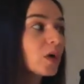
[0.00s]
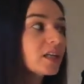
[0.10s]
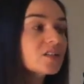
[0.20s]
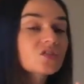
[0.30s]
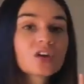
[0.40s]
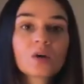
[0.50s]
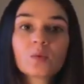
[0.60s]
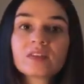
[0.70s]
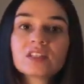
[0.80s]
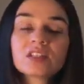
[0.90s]
We're going to
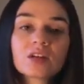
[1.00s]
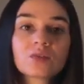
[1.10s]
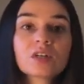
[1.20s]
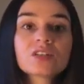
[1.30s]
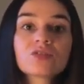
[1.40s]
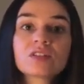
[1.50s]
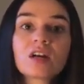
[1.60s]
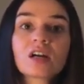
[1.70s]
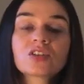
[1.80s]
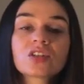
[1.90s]
start with the general
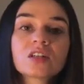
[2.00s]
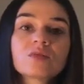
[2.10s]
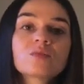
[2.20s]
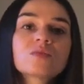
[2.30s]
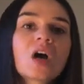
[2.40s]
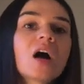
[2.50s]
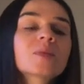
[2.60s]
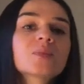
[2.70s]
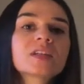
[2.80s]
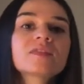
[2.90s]
introduction and
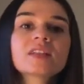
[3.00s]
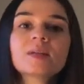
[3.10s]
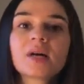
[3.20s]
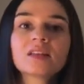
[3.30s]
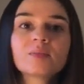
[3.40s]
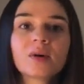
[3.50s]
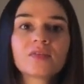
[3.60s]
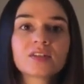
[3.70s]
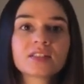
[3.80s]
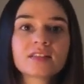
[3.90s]
talk briefly about the
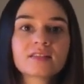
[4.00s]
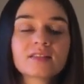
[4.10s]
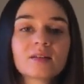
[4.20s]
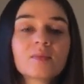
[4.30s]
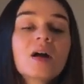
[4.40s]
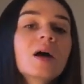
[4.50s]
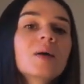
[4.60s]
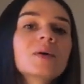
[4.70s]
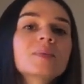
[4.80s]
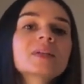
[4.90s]
buffer system,
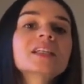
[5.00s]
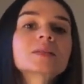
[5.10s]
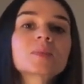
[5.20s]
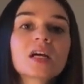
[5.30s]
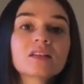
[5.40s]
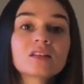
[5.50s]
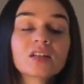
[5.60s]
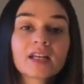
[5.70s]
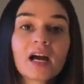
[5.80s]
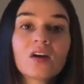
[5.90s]
but please be on the
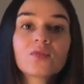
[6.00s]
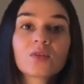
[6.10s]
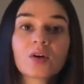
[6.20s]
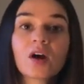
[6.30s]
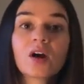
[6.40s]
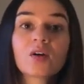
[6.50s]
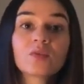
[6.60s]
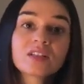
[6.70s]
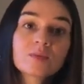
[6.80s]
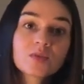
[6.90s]
lookout for our
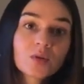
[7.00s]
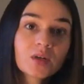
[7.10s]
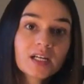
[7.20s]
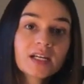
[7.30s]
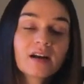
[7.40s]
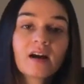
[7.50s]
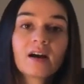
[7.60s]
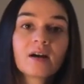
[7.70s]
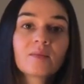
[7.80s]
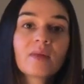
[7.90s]
respiratory
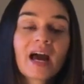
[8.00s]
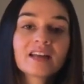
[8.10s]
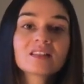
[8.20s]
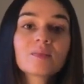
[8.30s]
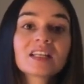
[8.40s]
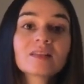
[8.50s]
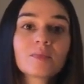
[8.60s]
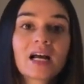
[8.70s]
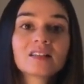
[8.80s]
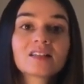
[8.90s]
acid-base
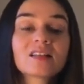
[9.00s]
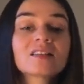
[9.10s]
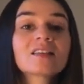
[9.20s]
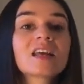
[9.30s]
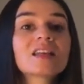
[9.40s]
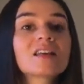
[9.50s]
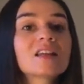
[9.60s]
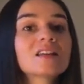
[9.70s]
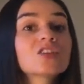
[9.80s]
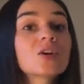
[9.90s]
imbalances and
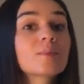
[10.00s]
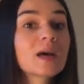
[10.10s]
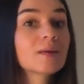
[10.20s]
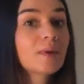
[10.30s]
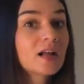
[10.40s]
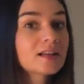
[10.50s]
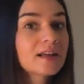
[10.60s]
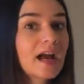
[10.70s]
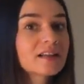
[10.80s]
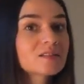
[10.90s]
then your
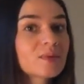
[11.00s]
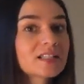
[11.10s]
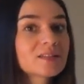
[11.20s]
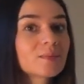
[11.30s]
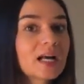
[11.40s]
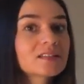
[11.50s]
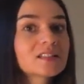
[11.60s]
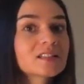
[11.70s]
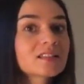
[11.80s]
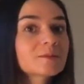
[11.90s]
metabolic acid-base
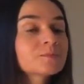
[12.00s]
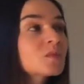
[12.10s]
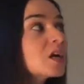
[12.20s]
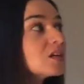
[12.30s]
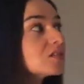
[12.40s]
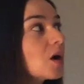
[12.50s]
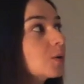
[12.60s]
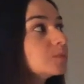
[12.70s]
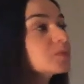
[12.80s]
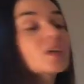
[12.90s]
imbalances.
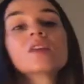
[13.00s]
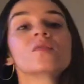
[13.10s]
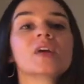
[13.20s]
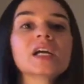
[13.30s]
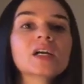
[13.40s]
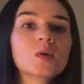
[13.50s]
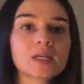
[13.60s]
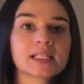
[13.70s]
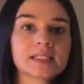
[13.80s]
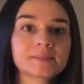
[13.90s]
So, very
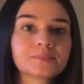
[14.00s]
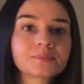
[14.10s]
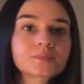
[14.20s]
quickly,